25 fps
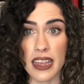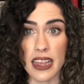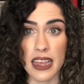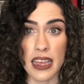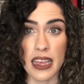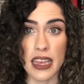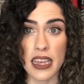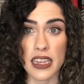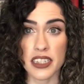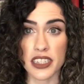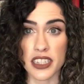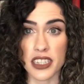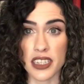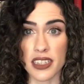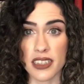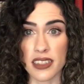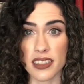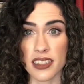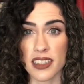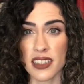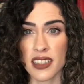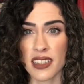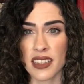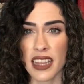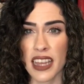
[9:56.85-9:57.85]

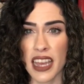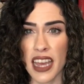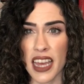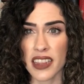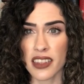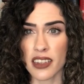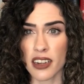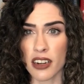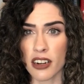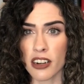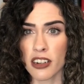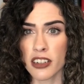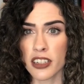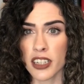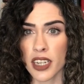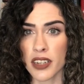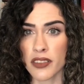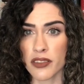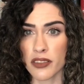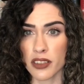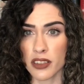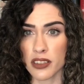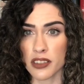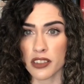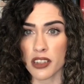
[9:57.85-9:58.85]
ages, and then they had the
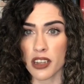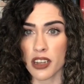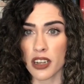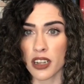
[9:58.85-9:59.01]
hardcovers